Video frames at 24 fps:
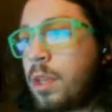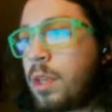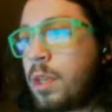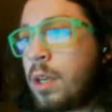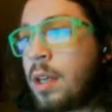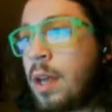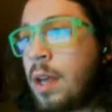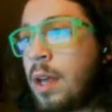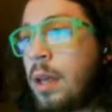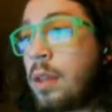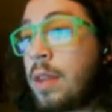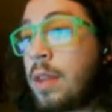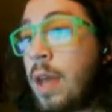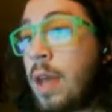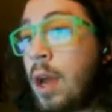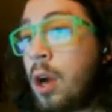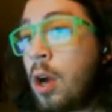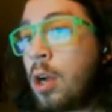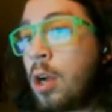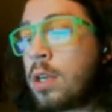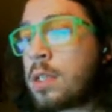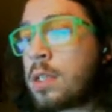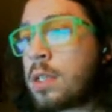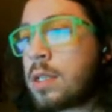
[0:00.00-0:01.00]
Now they
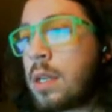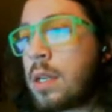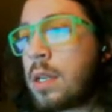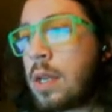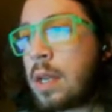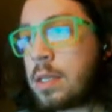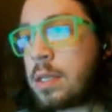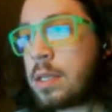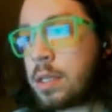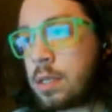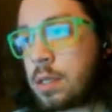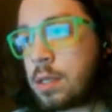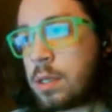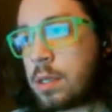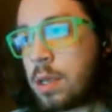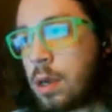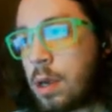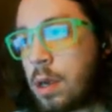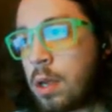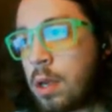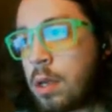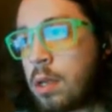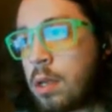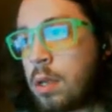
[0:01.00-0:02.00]
aren't
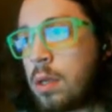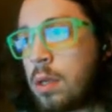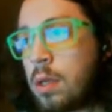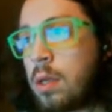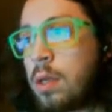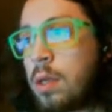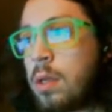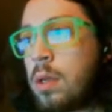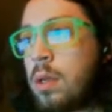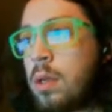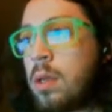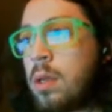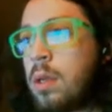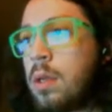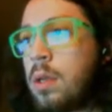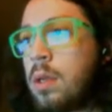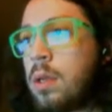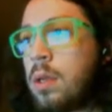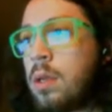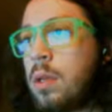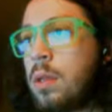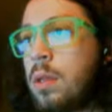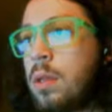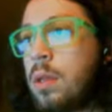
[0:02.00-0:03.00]
necessary.
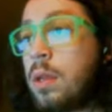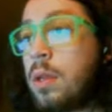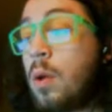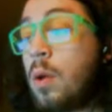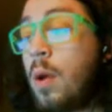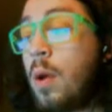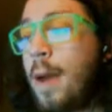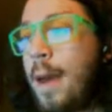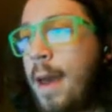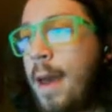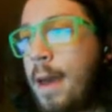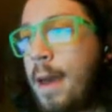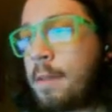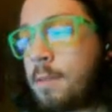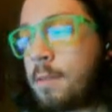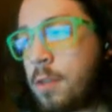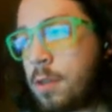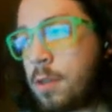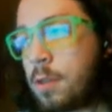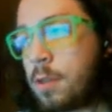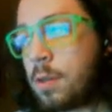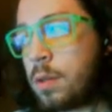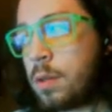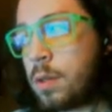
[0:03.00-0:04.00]
You don't have to
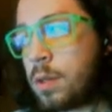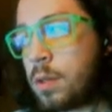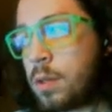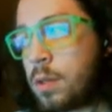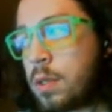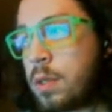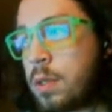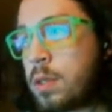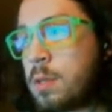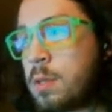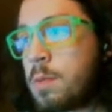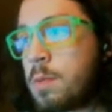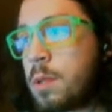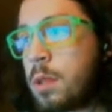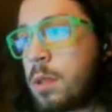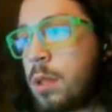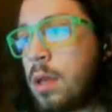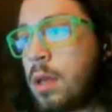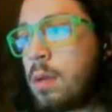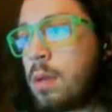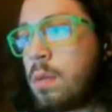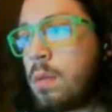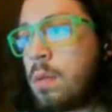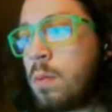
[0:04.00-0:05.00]
do these things, but
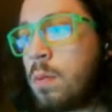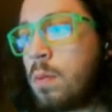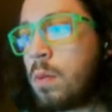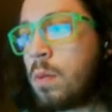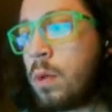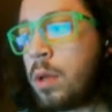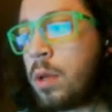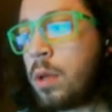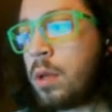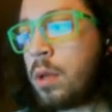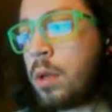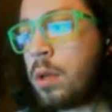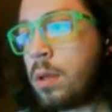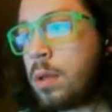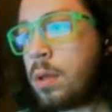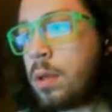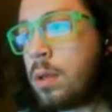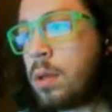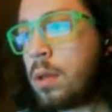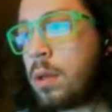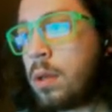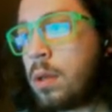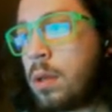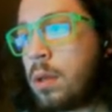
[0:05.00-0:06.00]
they will
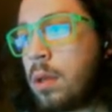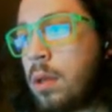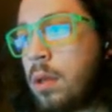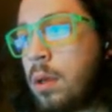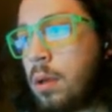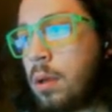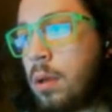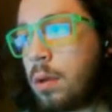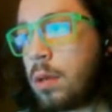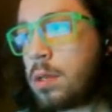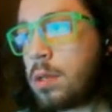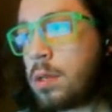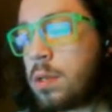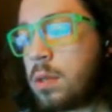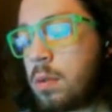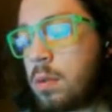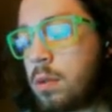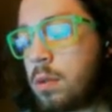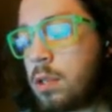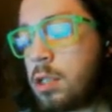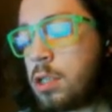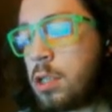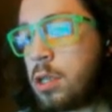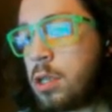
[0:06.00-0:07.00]
increase the
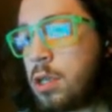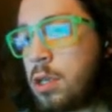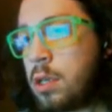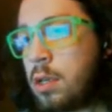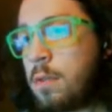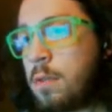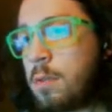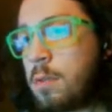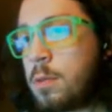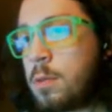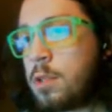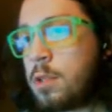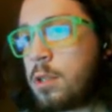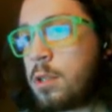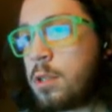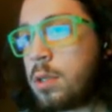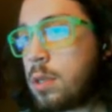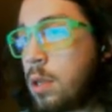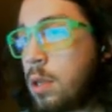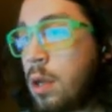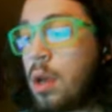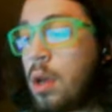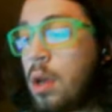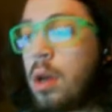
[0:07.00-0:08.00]
rigidity of your
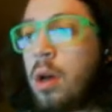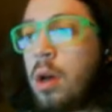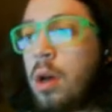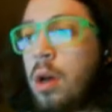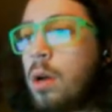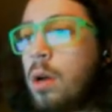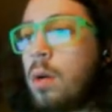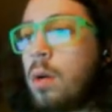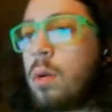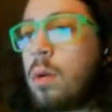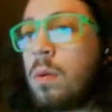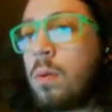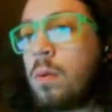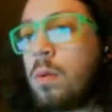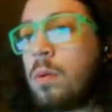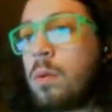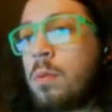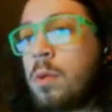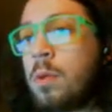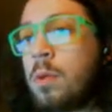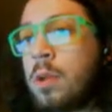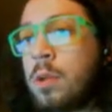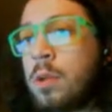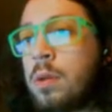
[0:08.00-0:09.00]
machine. Oh, one
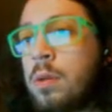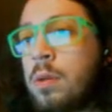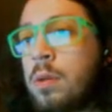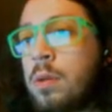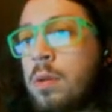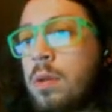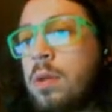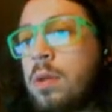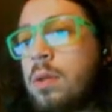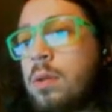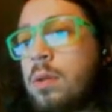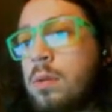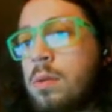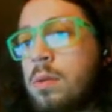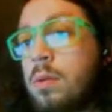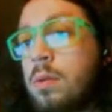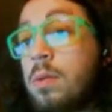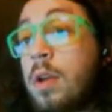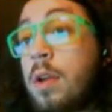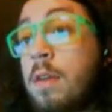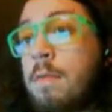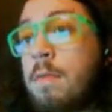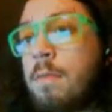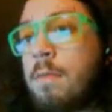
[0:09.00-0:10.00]
more deal.
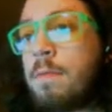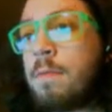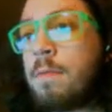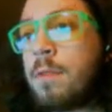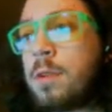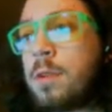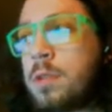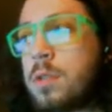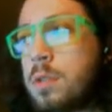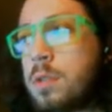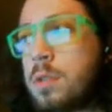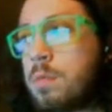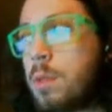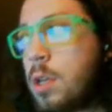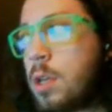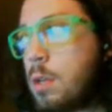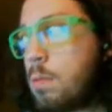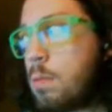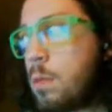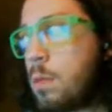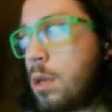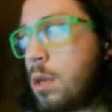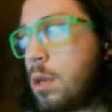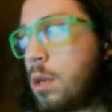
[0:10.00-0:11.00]
When I first made
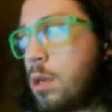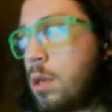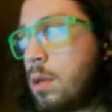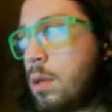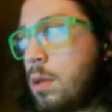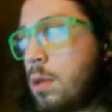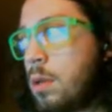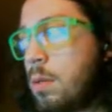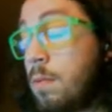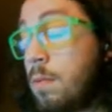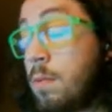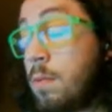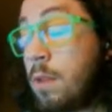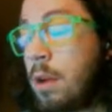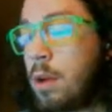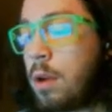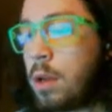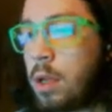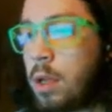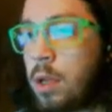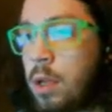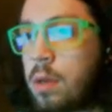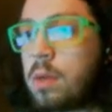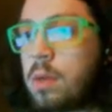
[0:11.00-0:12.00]
my
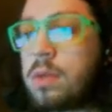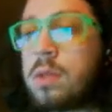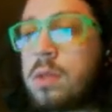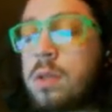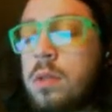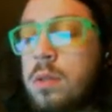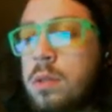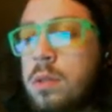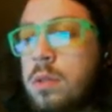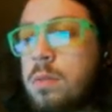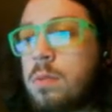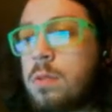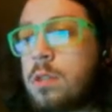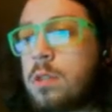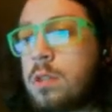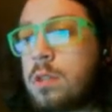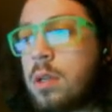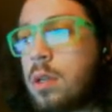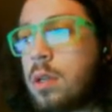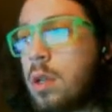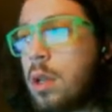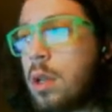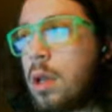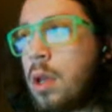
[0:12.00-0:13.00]
very ghetto CNC
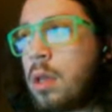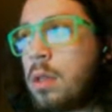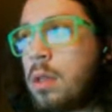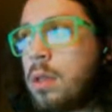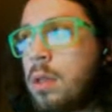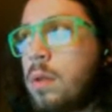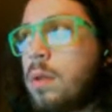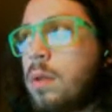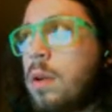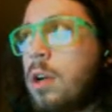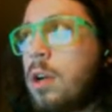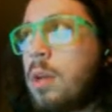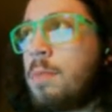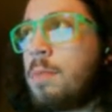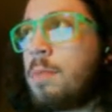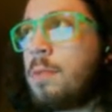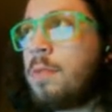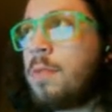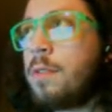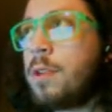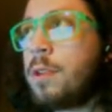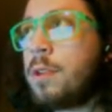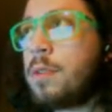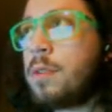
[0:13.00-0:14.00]
machine that I think there are a couple
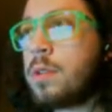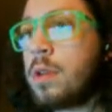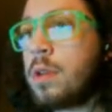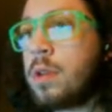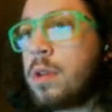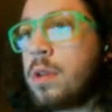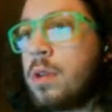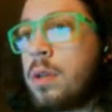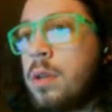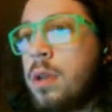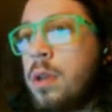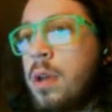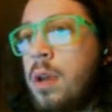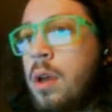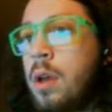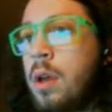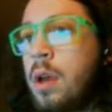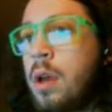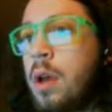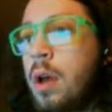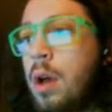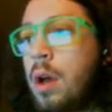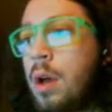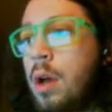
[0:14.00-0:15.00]
videos on,
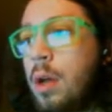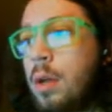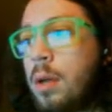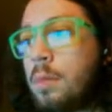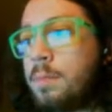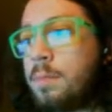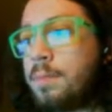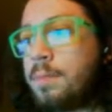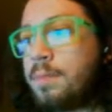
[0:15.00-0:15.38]
um,